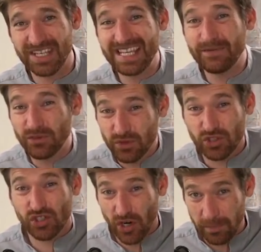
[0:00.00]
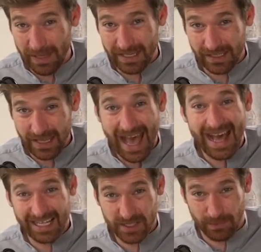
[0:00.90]
he even was chirping
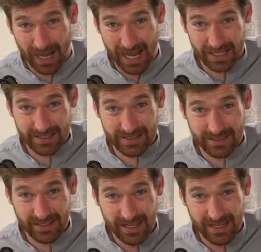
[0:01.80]
at his box.